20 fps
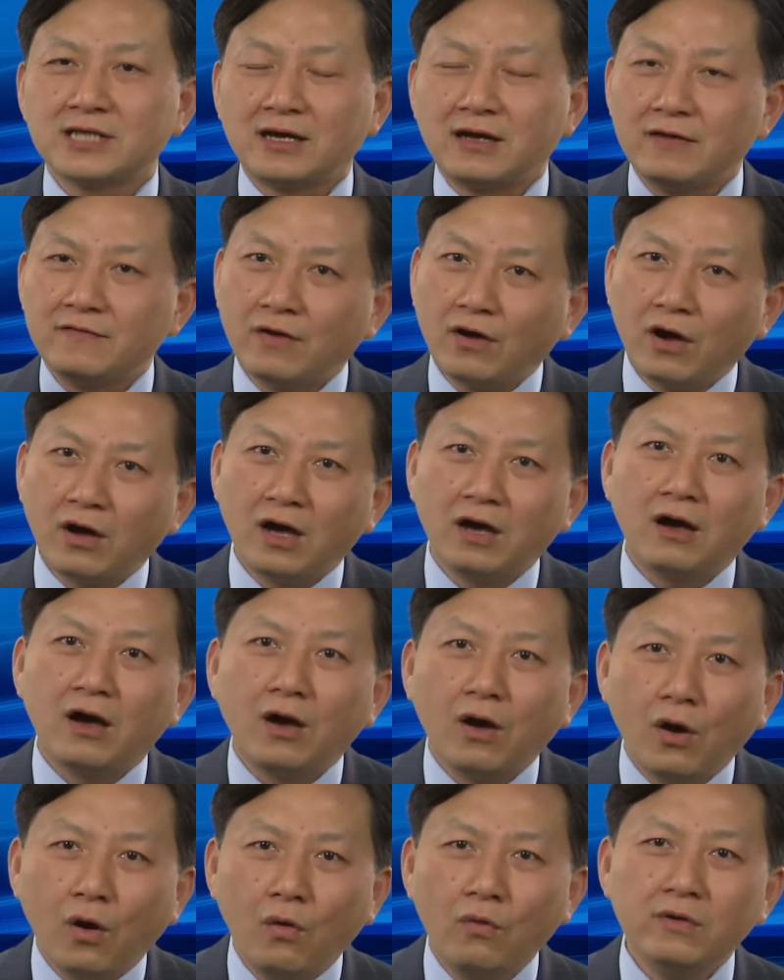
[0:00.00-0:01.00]
on
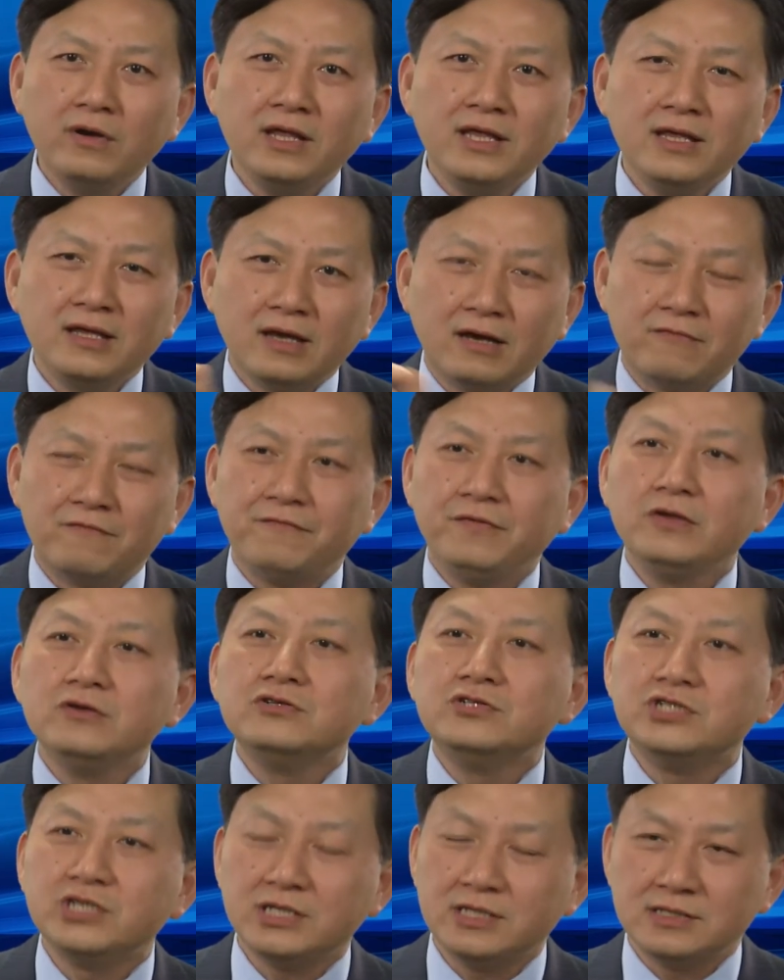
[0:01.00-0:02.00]
only a few
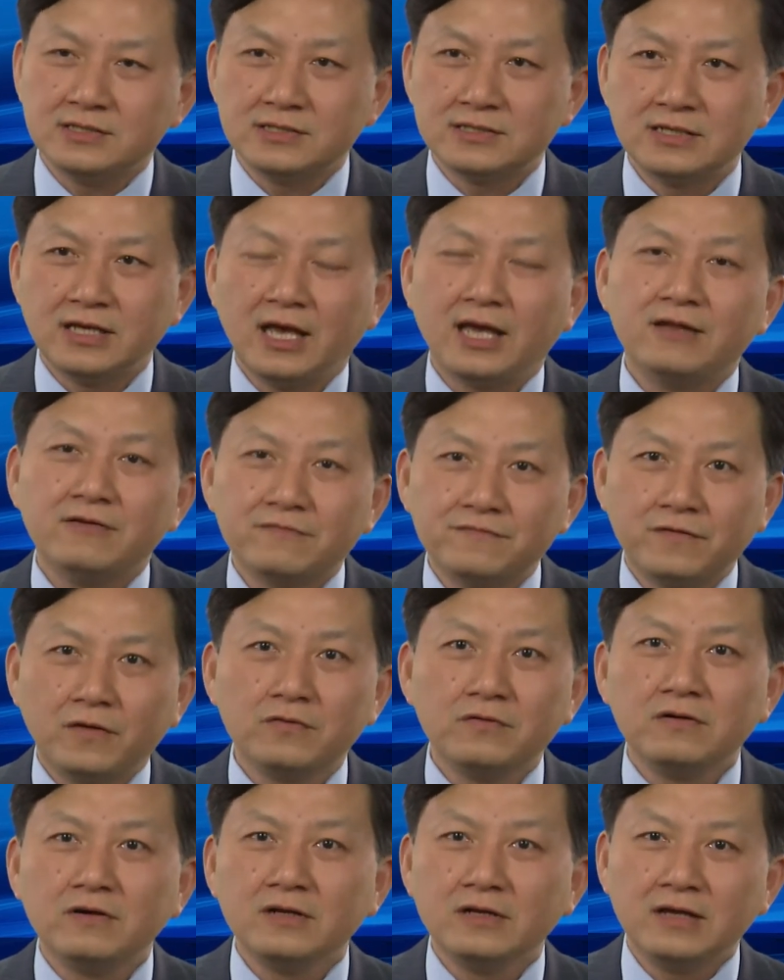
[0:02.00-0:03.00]
genes and
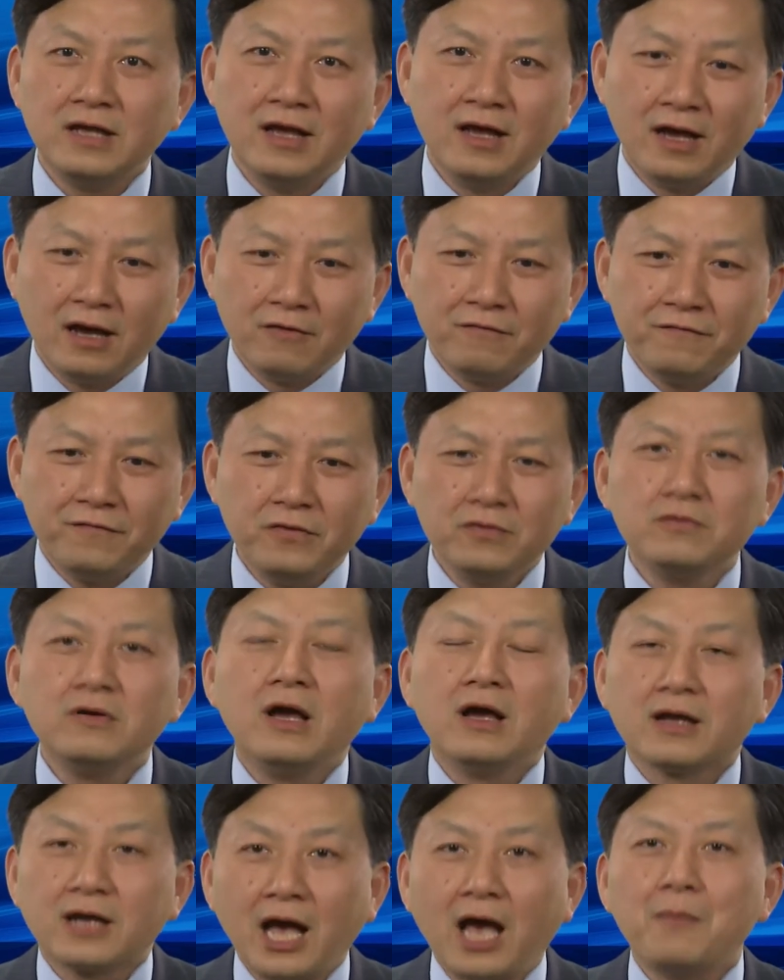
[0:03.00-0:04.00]
a few
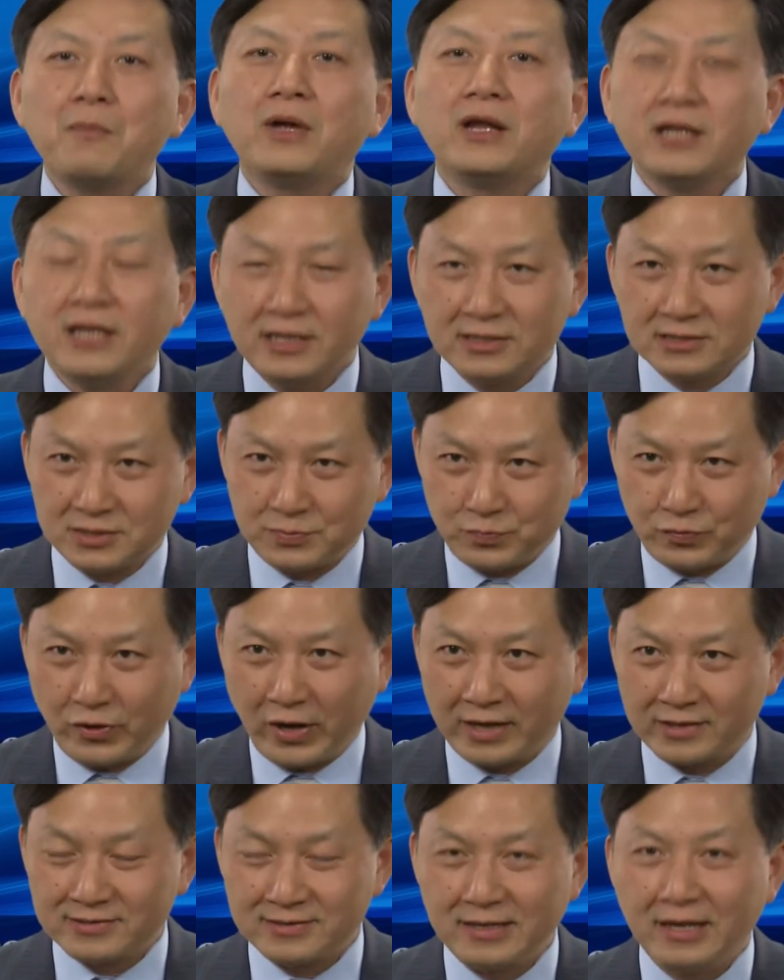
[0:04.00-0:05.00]
commonly
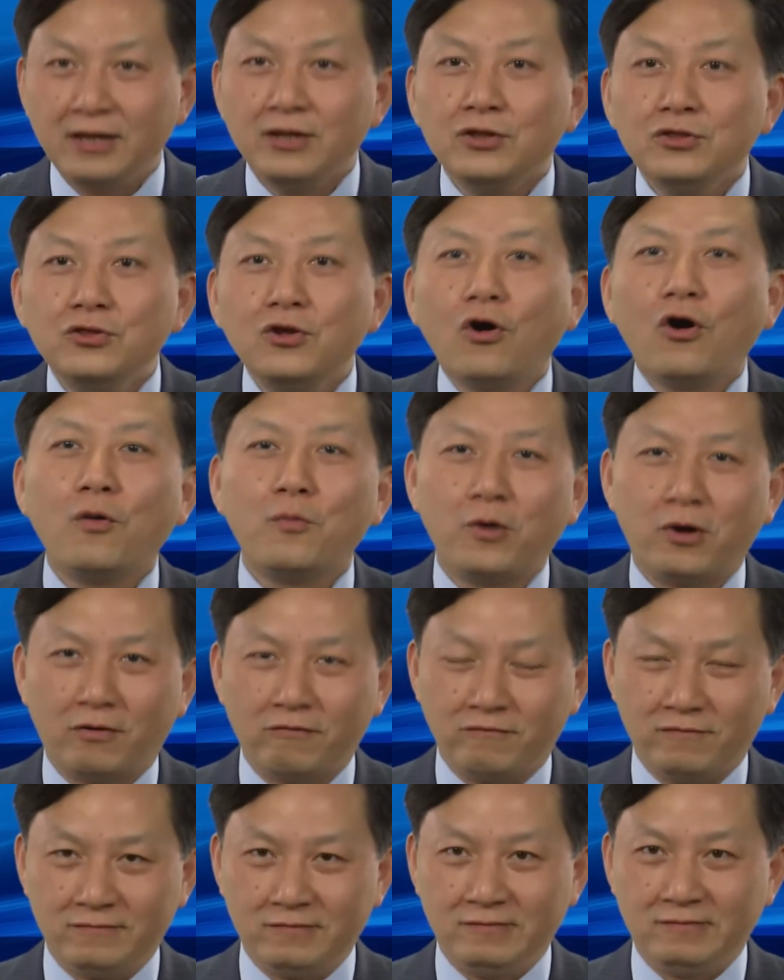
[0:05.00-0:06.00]
expressed
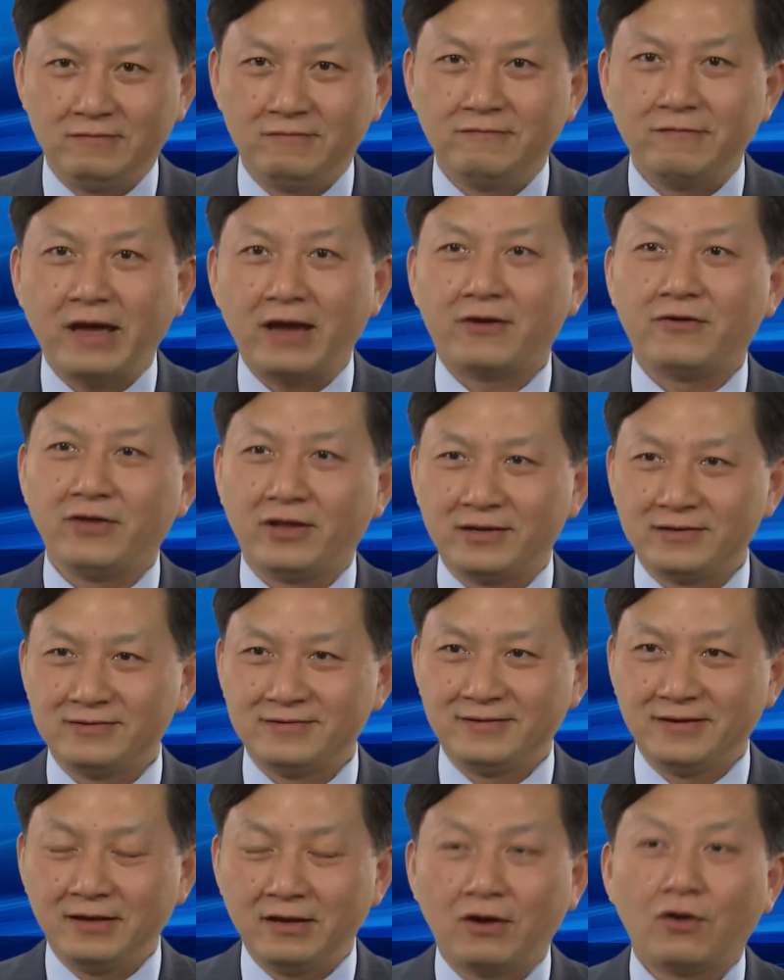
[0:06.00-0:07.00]
normal variant
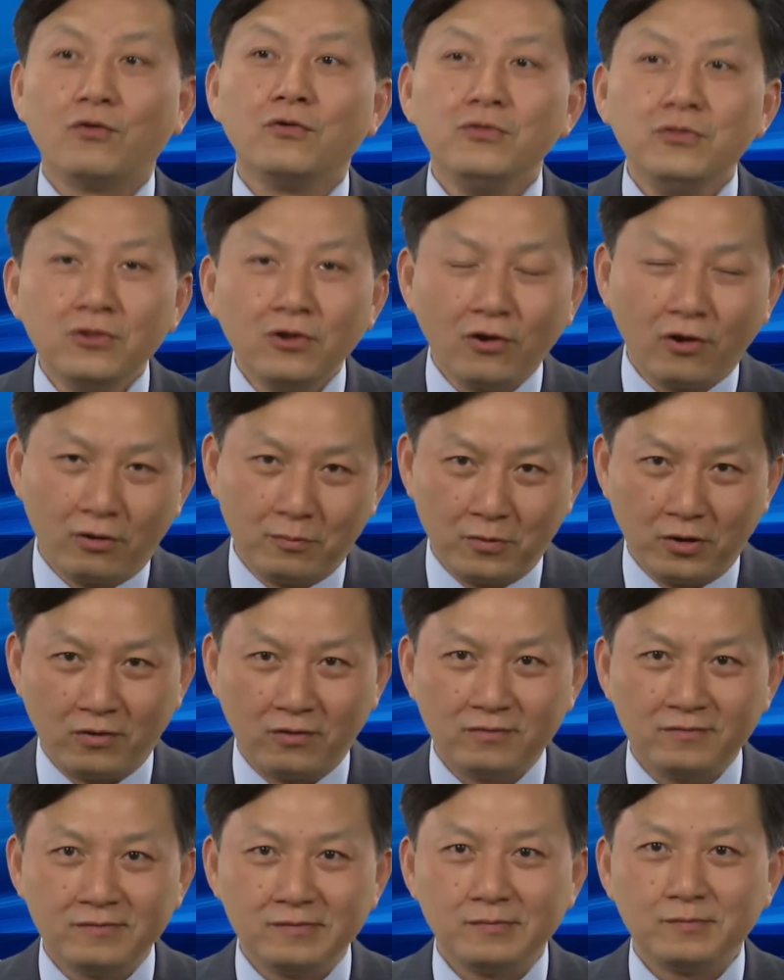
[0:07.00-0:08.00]
or
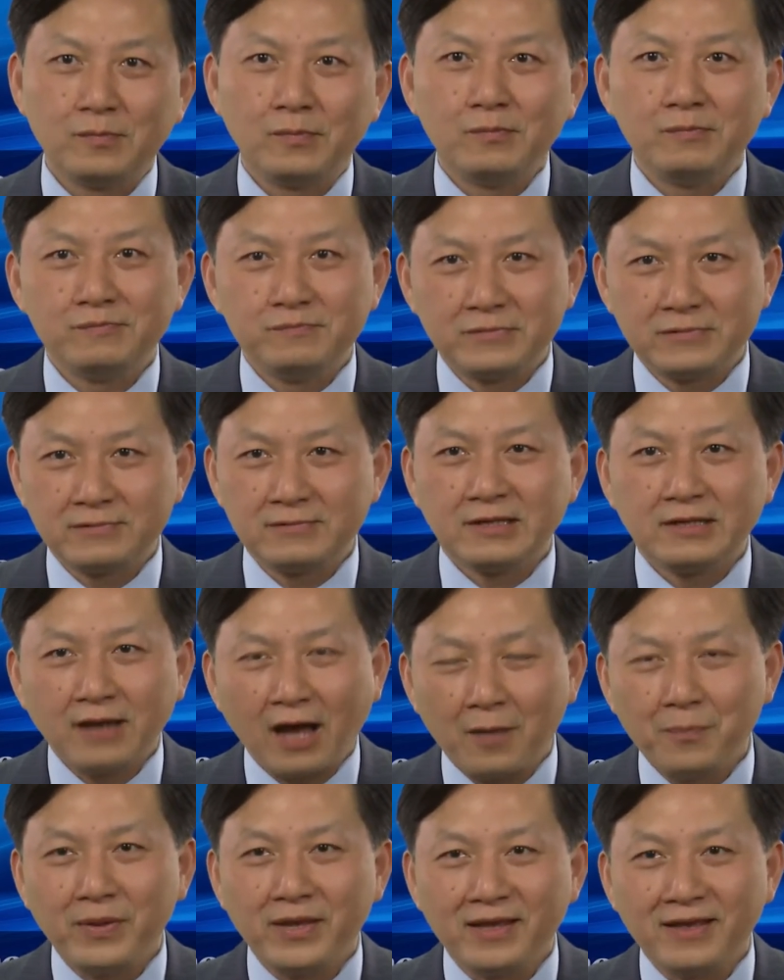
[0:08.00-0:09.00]
normal
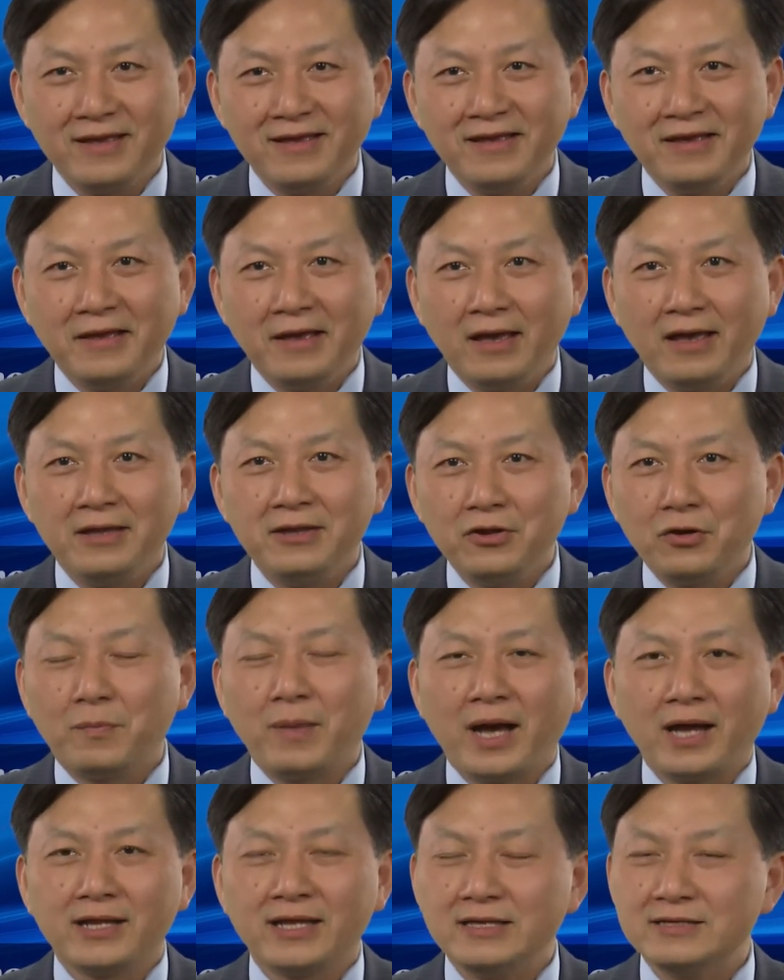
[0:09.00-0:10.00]
copy in your
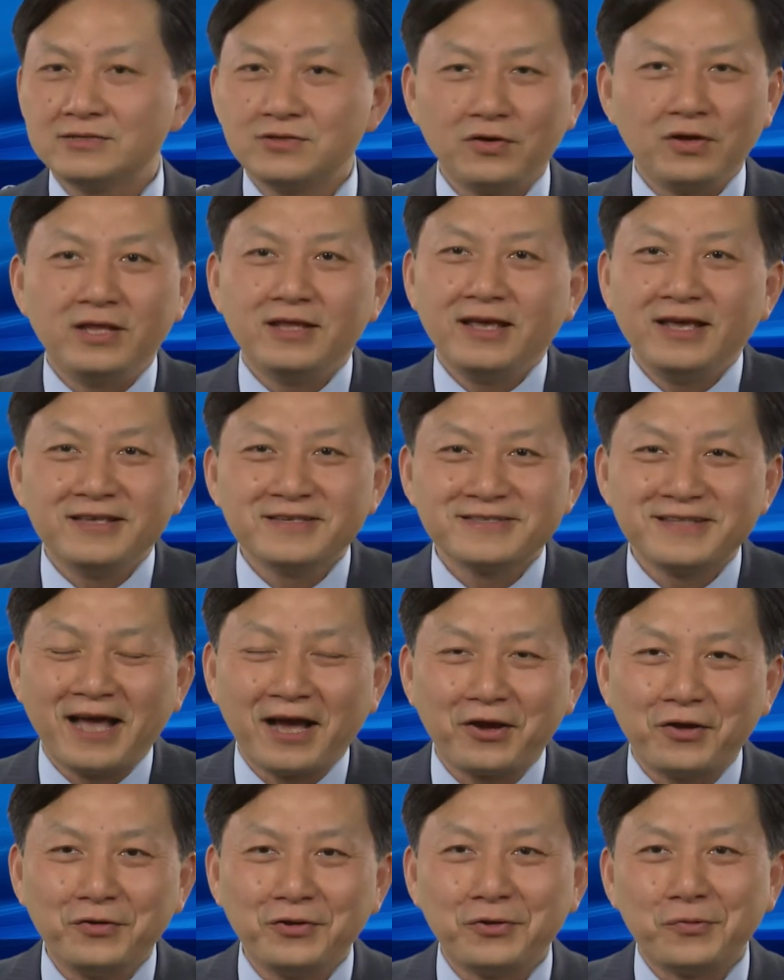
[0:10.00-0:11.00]
body. So it's not
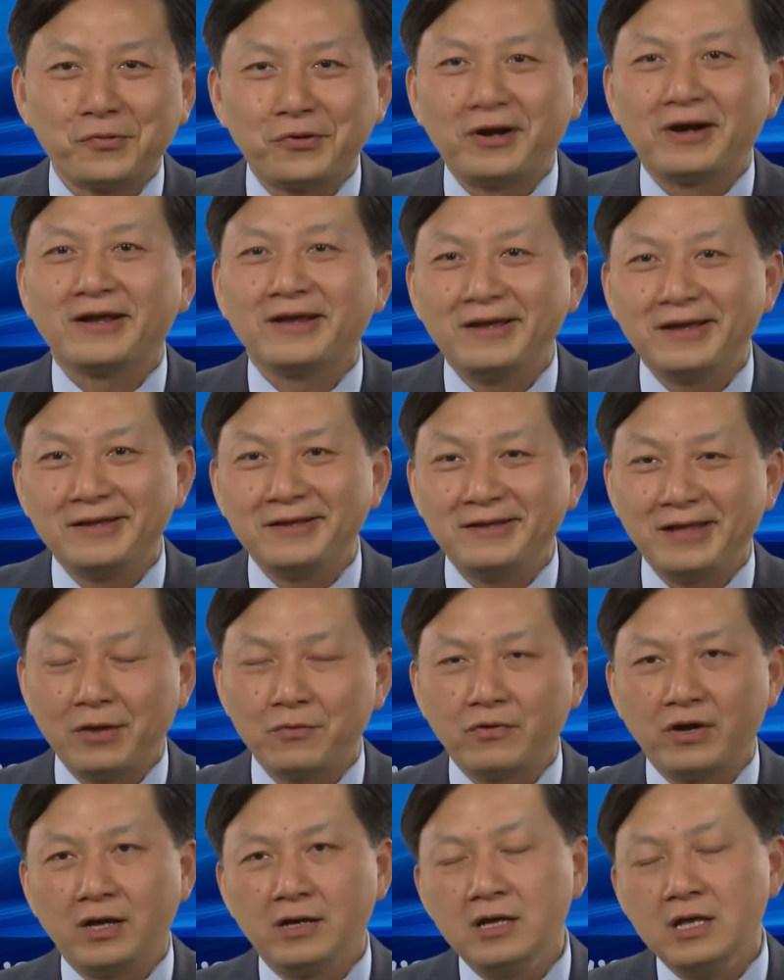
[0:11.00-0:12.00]
going to work that
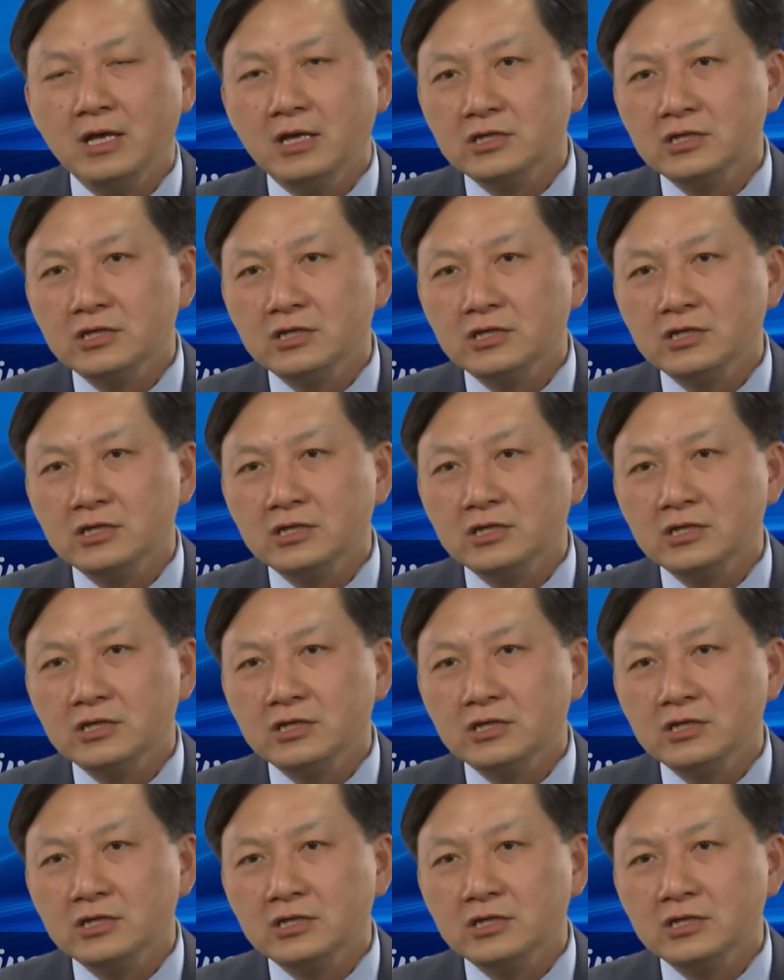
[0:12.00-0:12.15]
well.